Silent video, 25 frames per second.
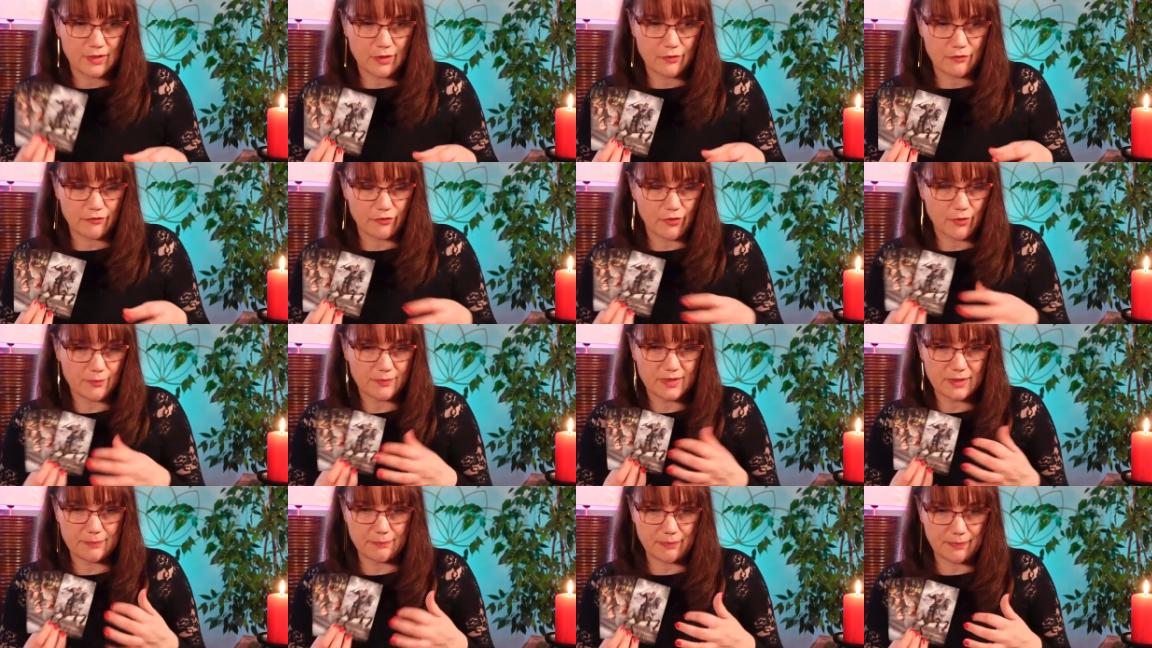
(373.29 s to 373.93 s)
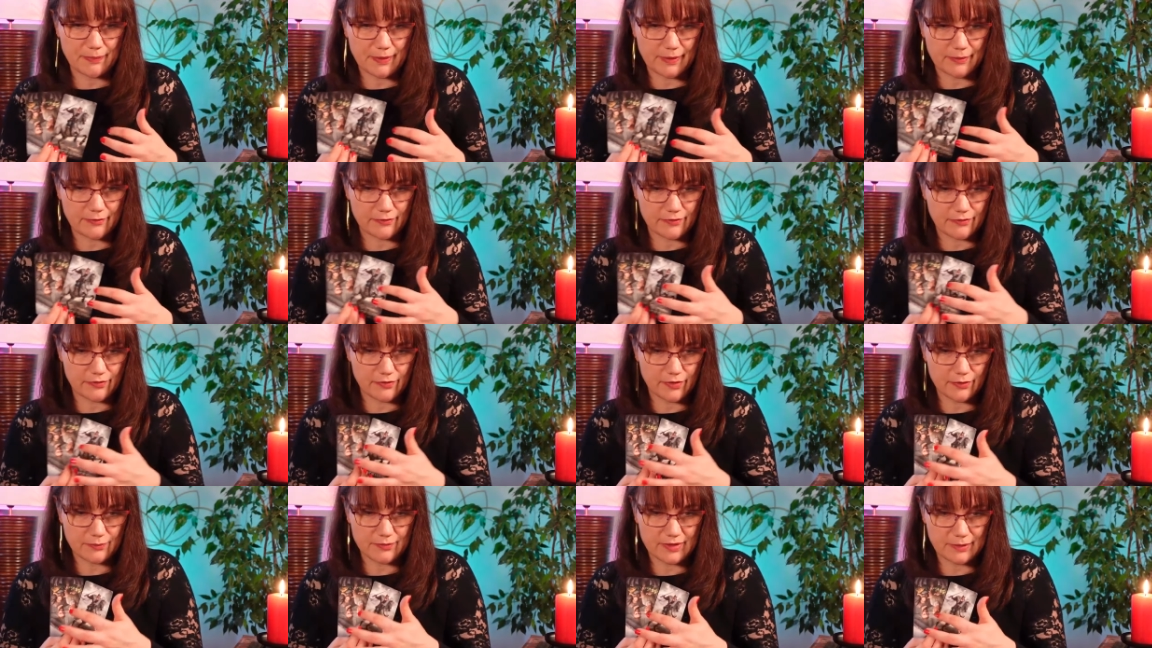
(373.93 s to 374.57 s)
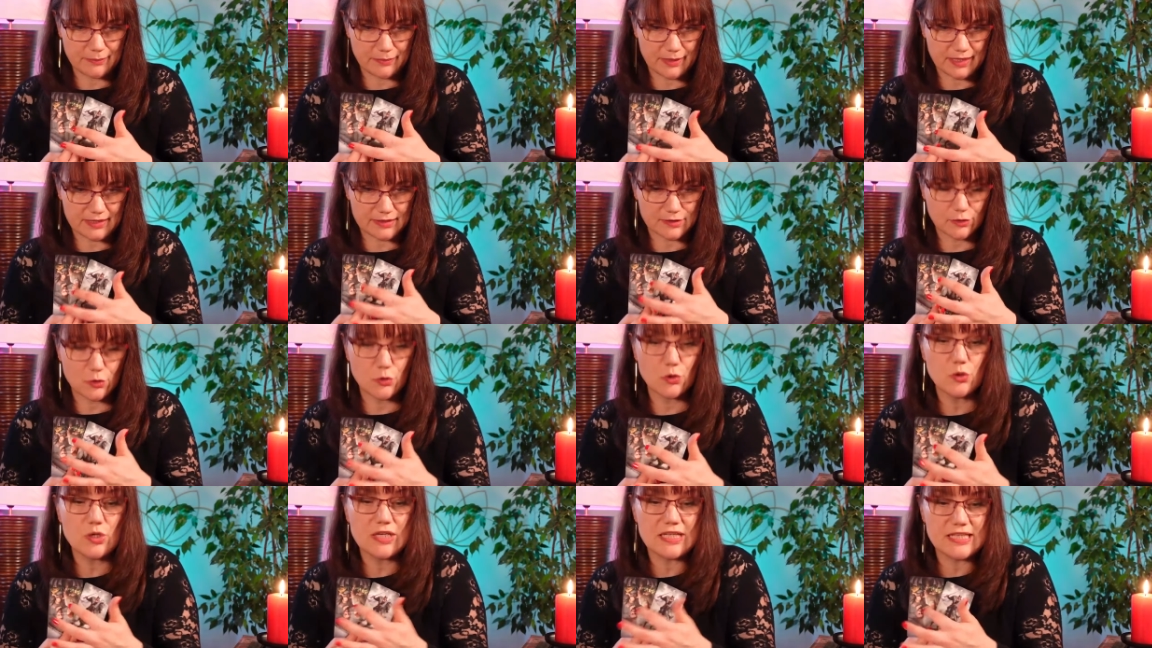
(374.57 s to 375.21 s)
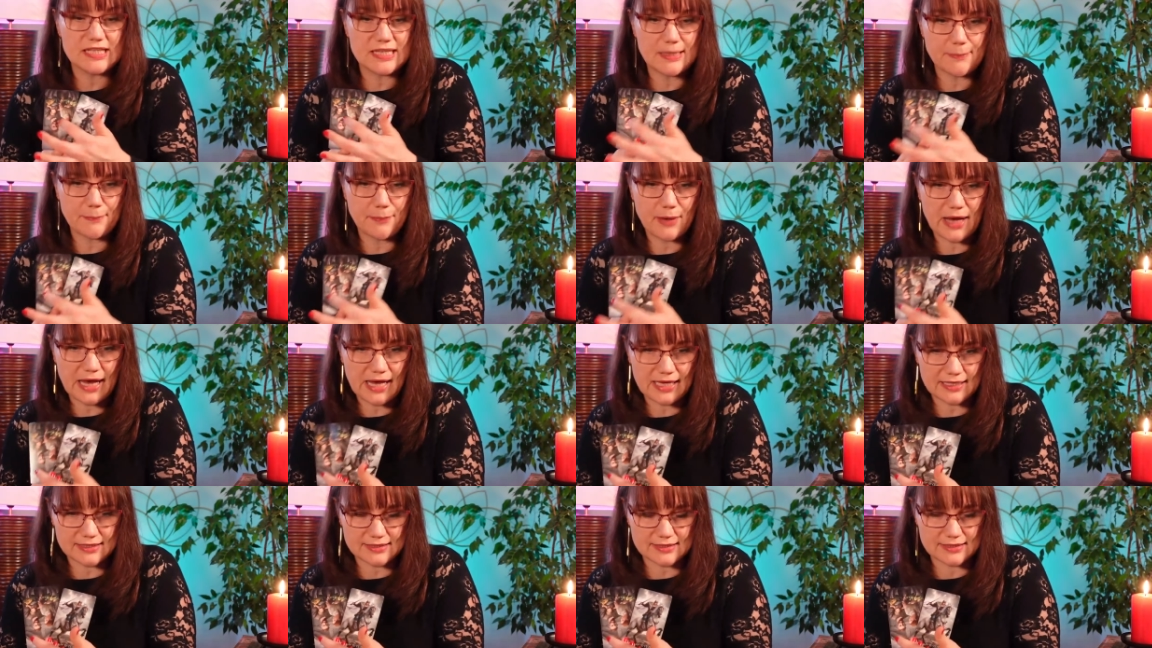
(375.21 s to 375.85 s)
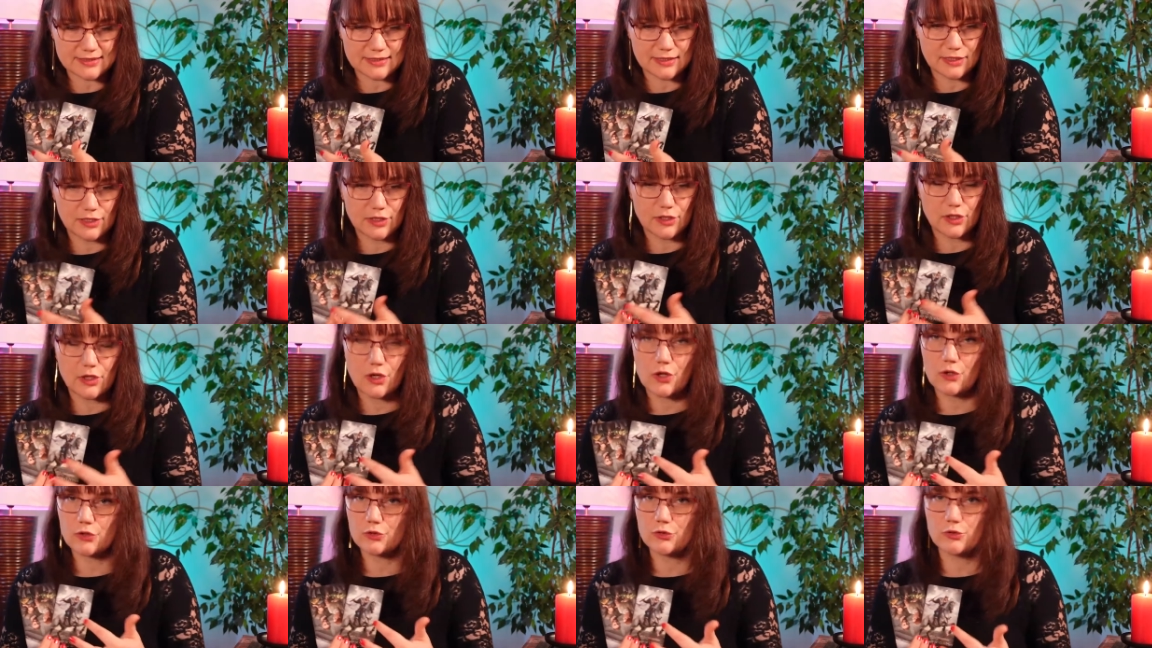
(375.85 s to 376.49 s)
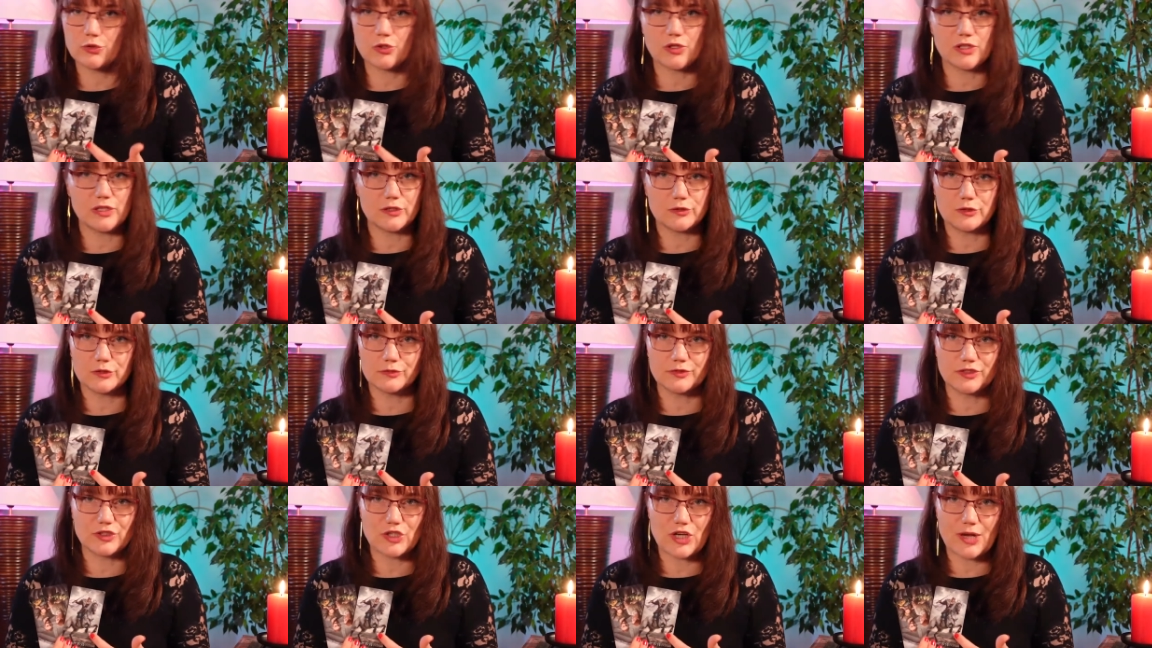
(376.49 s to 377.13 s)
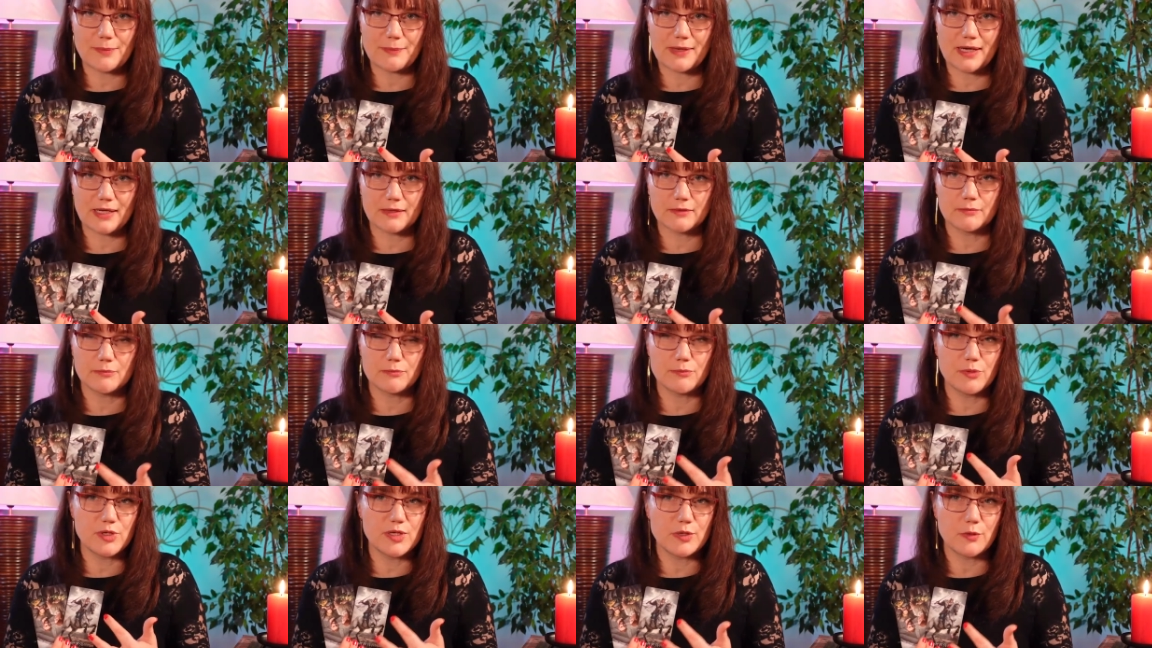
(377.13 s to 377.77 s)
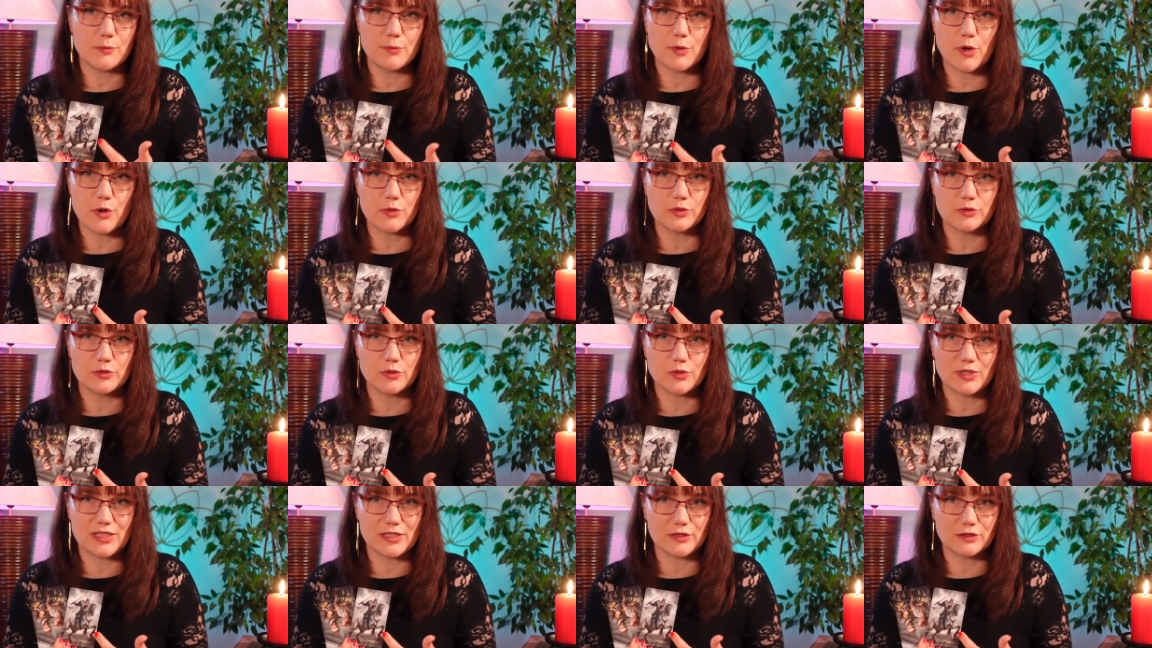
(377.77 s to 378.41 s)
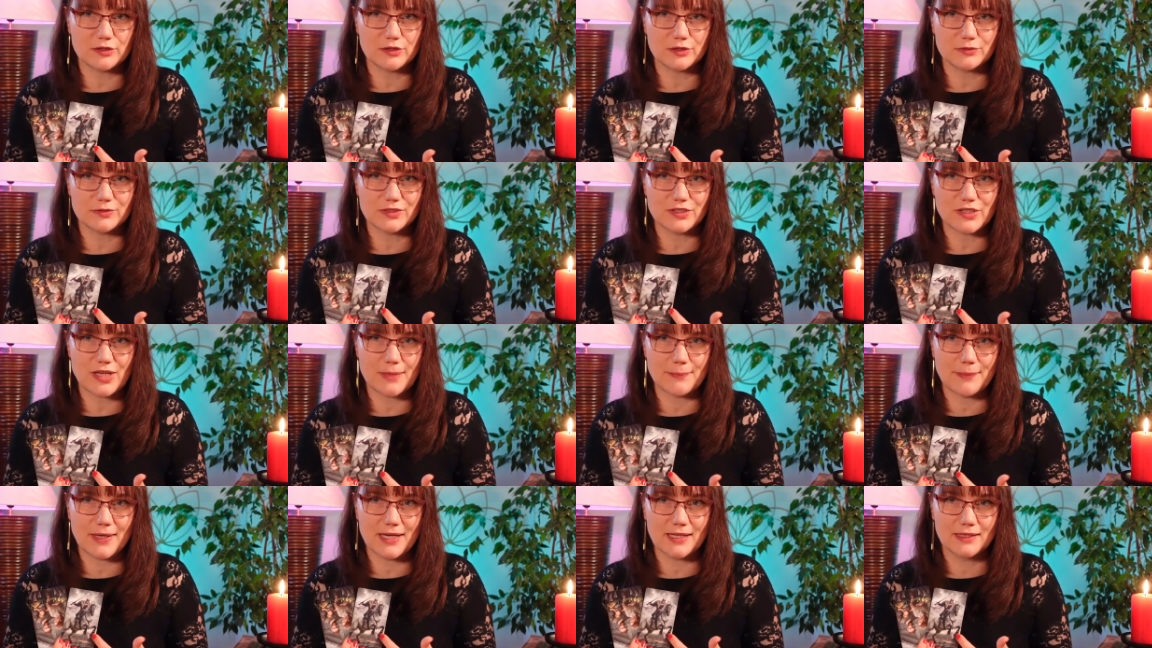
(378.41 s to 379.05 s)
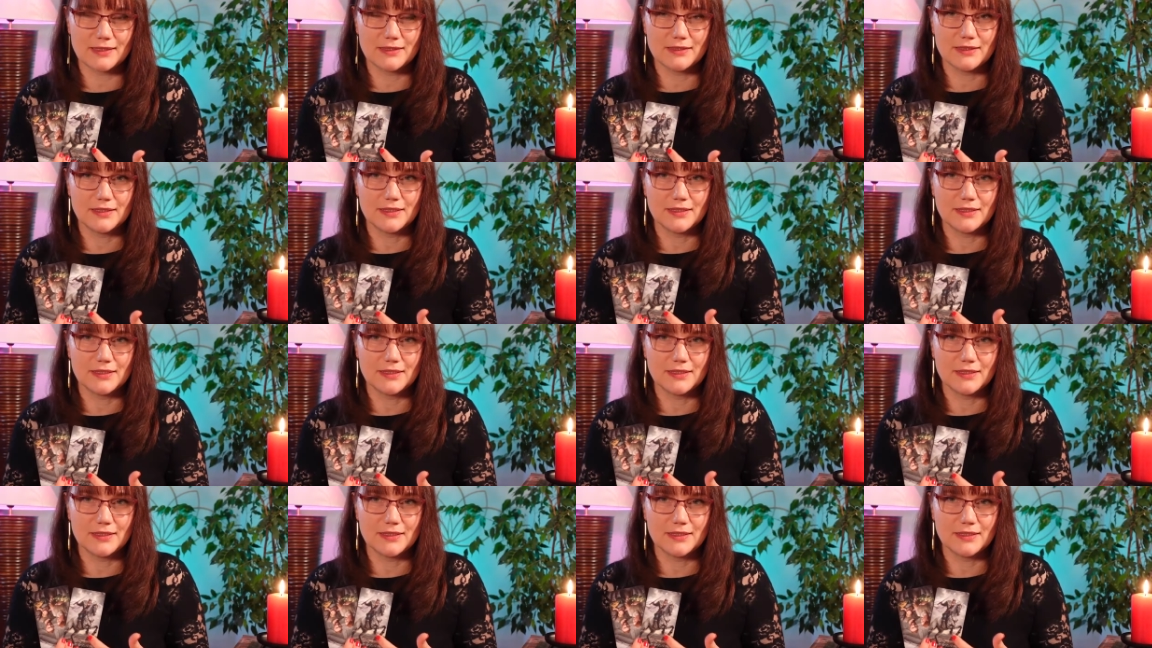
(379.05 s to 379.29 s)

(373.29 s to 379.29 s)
from the past, who in the past caused you a lot of drama, brought you a lot of drama,